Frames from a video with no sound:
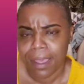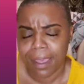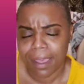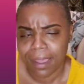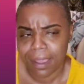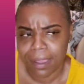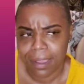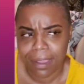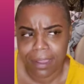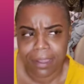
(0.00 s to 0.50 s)

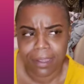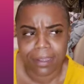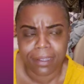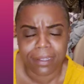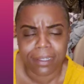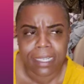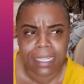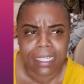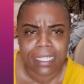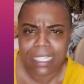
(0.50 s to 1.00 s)

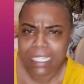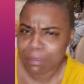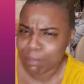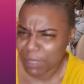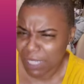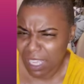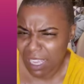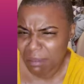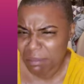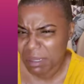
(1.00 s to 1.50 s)
and this
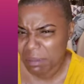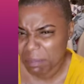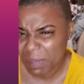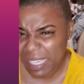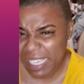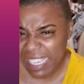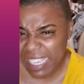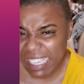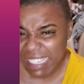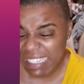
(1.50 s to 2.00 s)
becomes a
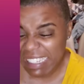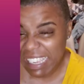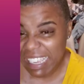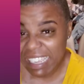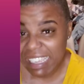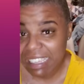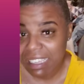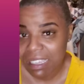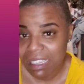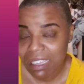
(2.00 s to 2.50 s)

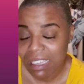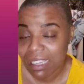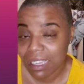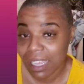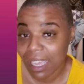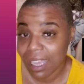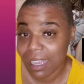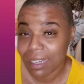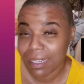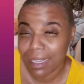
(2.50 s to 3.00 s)
PSA
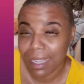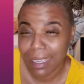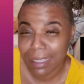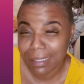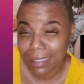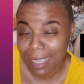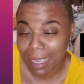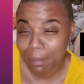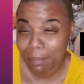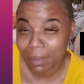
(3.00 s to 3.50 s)
kind of
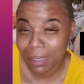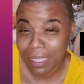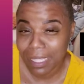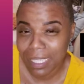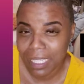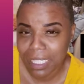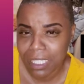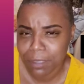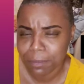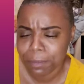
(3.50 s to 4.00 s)
like type of
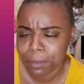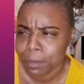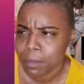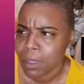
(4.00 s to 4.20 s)
thing